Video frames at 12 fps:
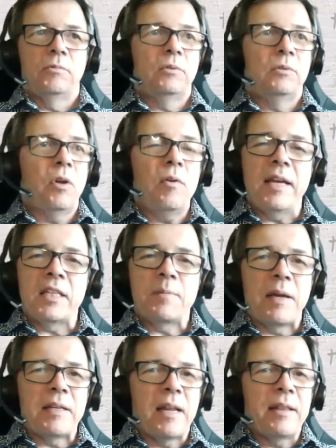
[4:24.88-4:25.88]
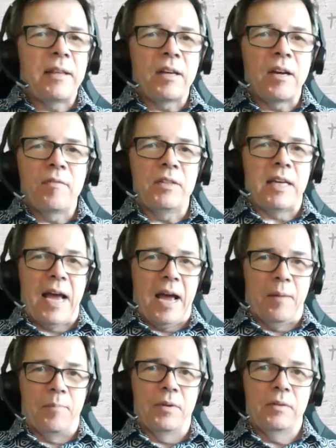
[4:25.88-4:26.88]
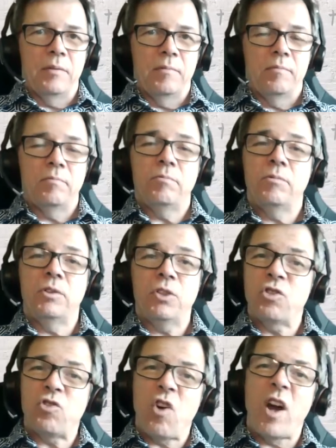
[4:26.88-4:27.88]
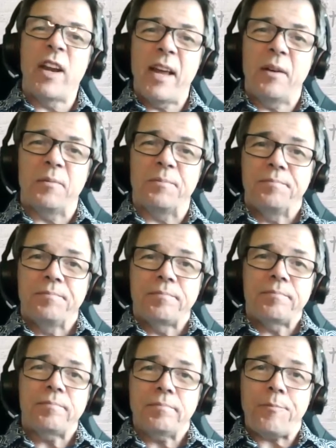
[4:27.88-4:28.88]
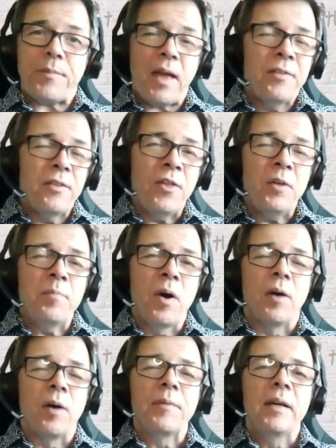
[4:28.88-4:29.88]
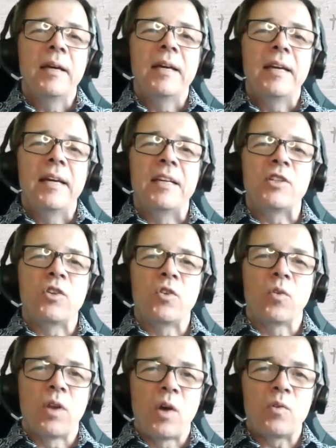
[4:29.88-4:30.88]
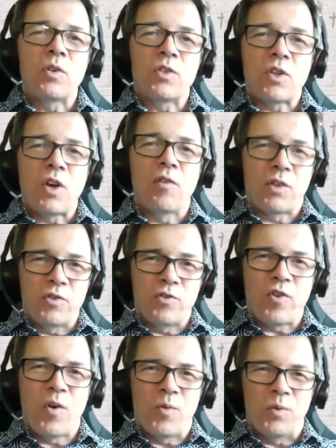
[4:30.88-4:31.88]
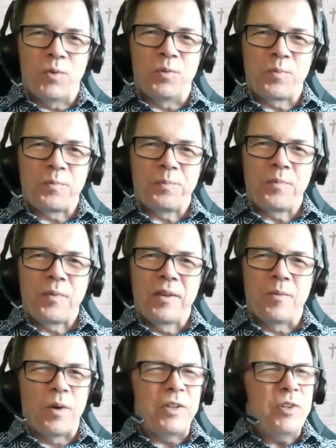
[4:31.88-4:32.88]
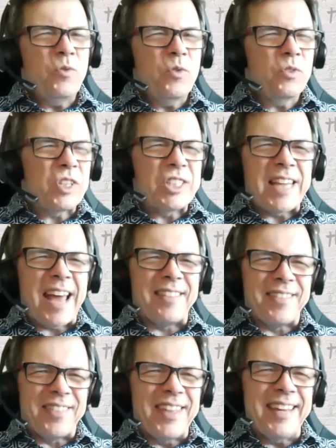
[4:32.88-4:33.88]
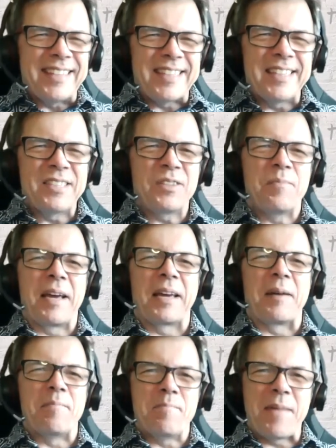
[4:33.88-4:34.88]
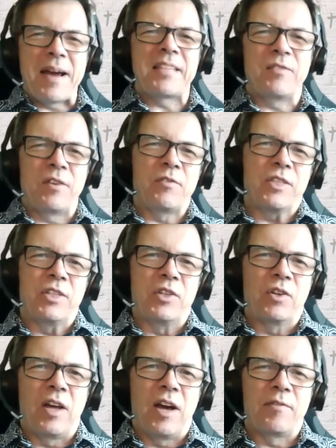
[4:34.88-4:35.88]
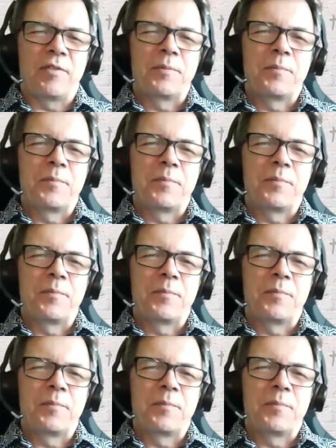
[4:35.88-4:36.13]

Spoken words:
Don't expect anything other to happen, just try it out. And the third part is your locus of control. When you understand this will make a massive difference in your life.